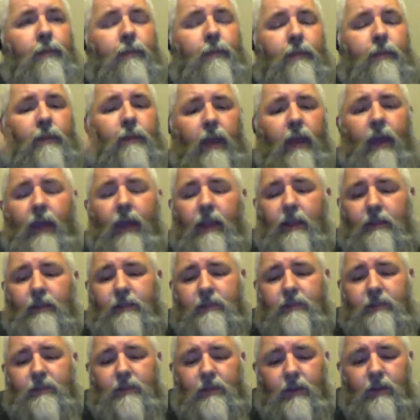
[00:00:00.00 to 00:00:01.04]
It's
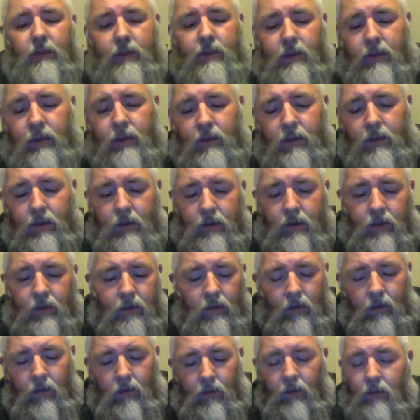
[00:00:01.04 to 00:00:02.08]

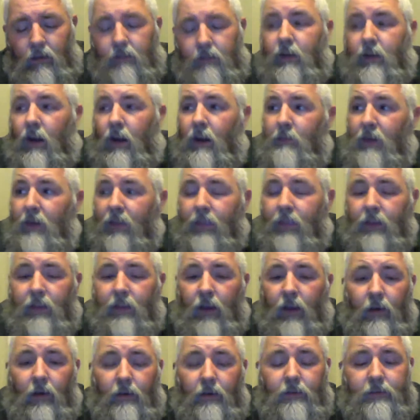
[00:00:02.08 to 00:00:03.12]
sorry about the
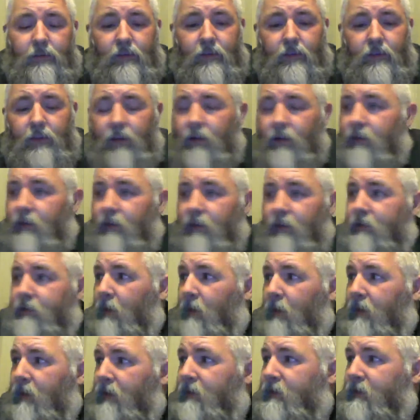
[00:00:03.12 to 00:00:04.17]
dogs. There's
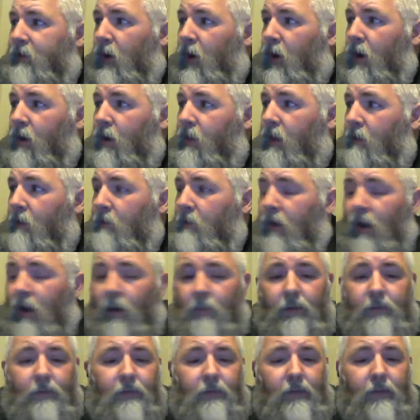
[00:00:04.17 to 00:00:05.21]
something stirring them up.
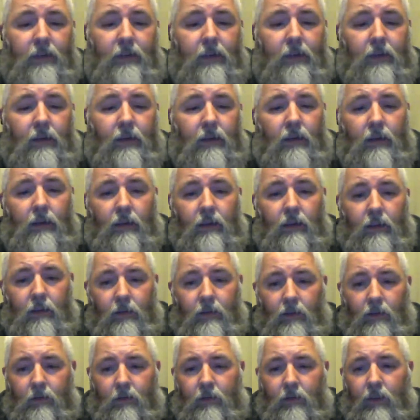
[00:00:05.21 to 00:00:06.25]

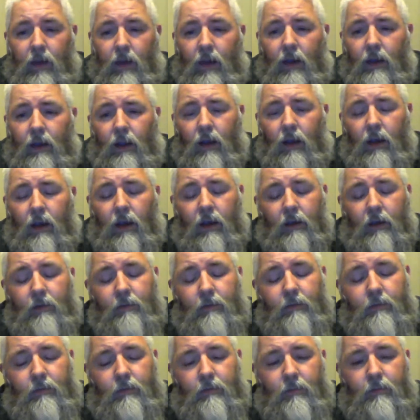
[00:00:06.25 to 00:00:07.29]
Uh, Hopefully, it
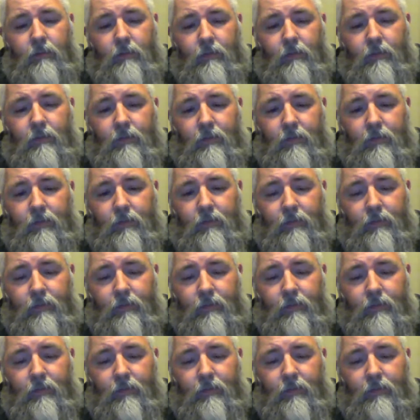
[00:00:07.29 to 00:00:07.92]
ain't a missile.